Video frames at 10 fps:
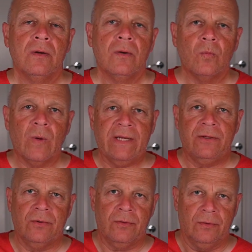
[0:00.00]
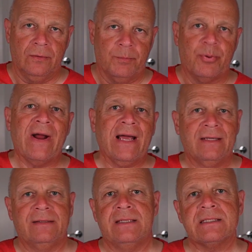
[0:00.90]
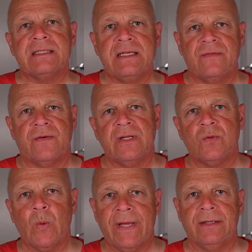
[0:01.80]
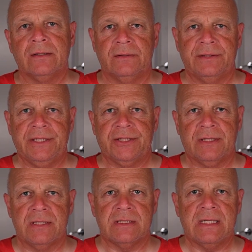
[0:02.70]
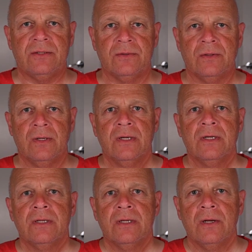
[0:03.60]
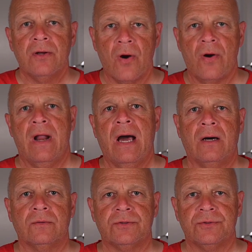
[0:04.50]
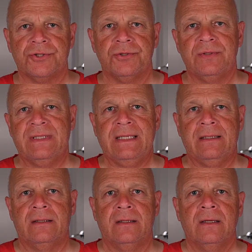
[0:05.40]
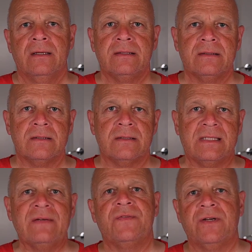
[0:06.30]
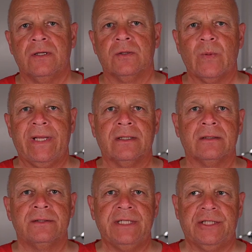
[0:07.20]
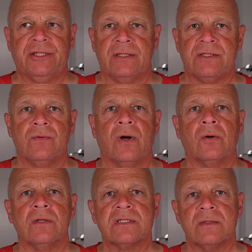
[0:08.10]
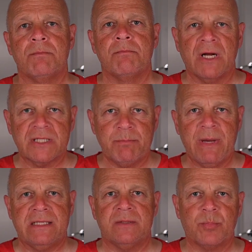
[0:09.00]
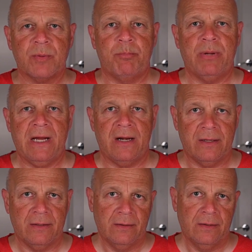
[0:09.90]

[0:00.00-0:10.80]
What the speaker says: when you practice different weather conditions, that you learn how to shoot in difficult weather conditions, you are also much better prepared,